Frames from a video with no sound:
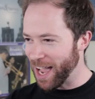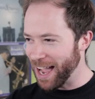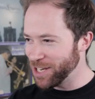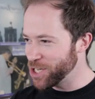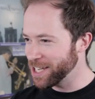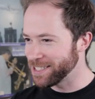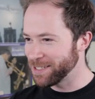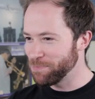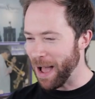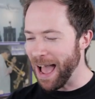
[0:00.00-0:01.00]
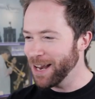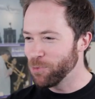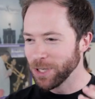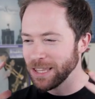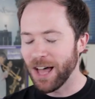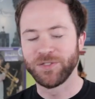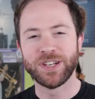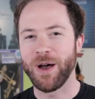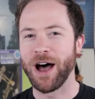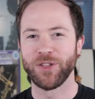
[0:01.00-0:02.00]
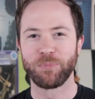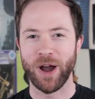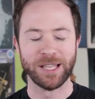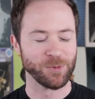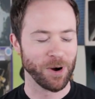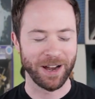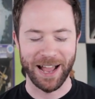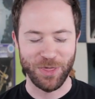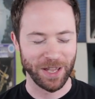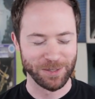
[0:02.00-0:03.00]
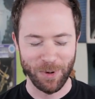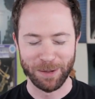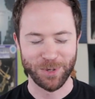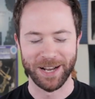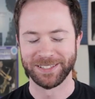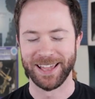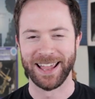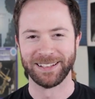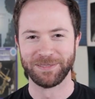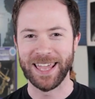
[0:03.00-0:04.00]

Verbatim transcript: I just, I would love to know how their brains work, I think is what I'm trying to say.